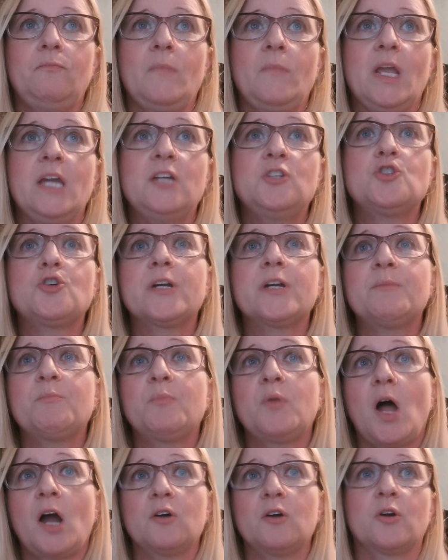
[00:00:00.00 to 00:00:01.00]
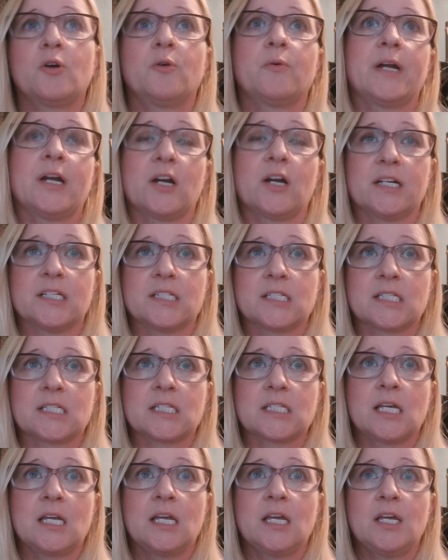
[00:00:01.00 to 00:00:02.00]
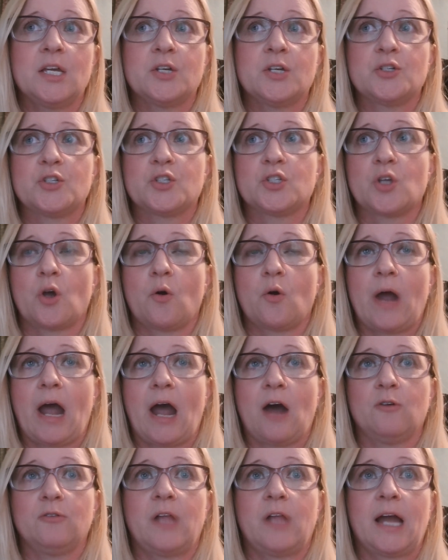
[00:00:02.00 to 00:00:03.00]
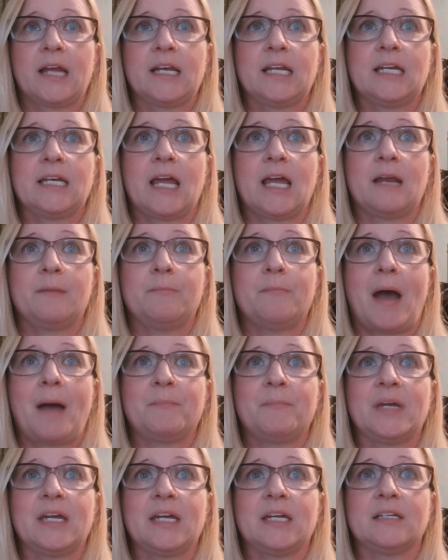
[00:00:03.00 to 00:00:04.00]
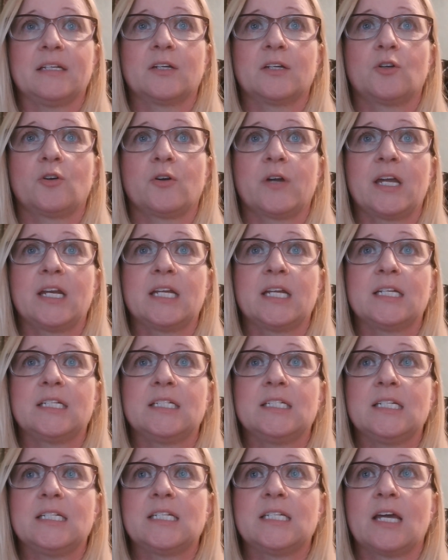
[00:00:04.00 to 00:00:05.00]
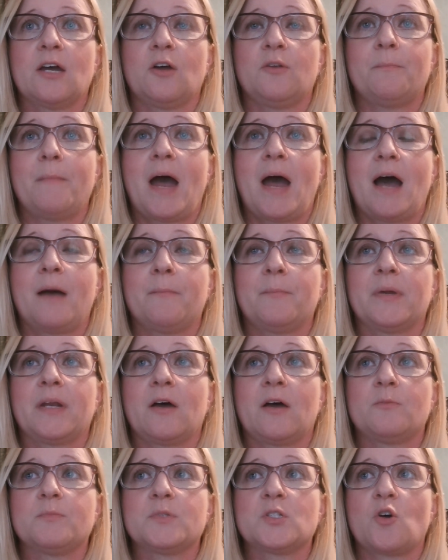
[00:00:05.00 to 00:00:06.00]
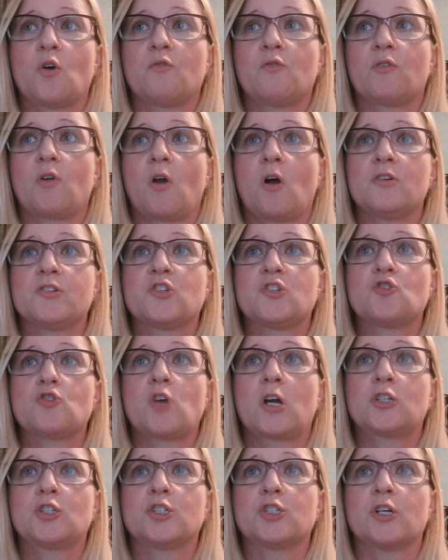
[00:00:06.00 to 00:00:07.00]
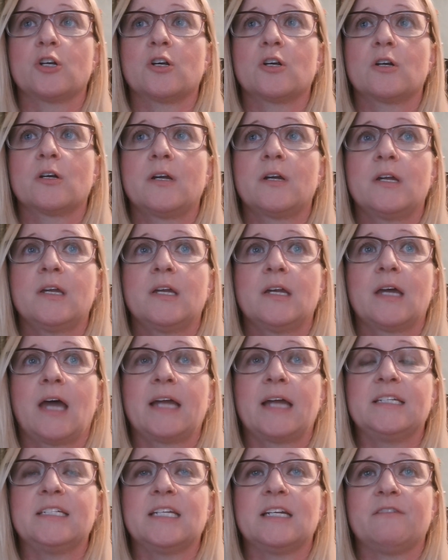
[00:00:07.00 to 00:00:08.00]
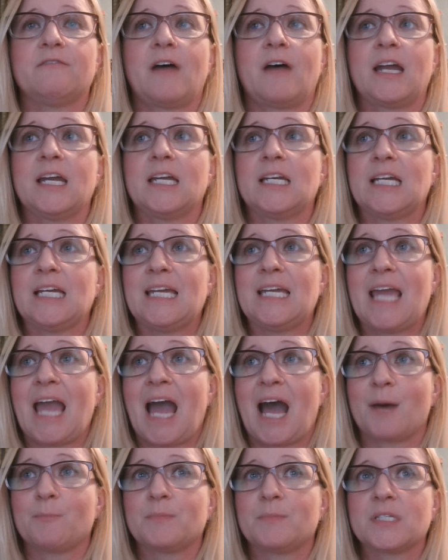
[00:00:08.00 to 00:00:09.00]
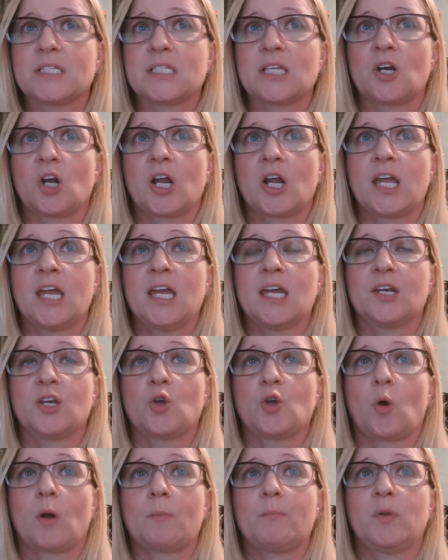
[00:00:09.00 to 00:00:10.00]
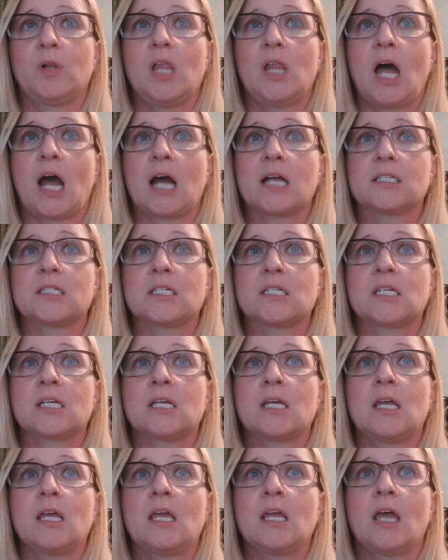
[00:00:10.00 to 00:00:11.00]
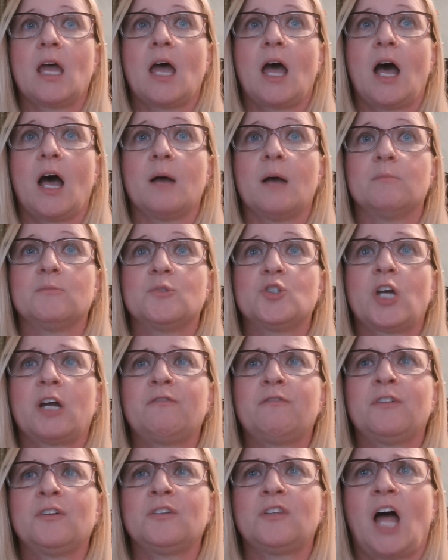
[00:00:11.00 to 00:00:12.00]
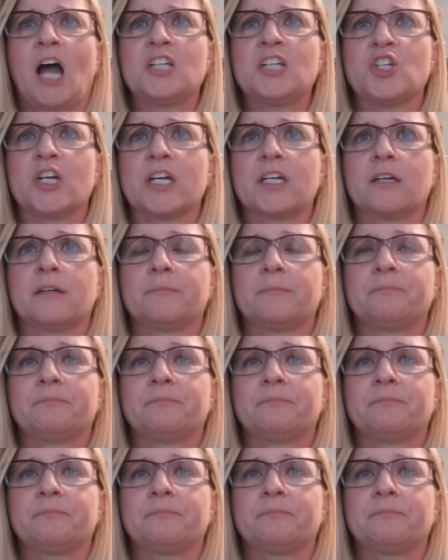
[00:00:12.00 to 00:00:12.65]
Ensuring plot coherence. So outlining and mapping, creating a detailed map, it helps the overall structure. Identify any gaps that are in your plot. Check for logic.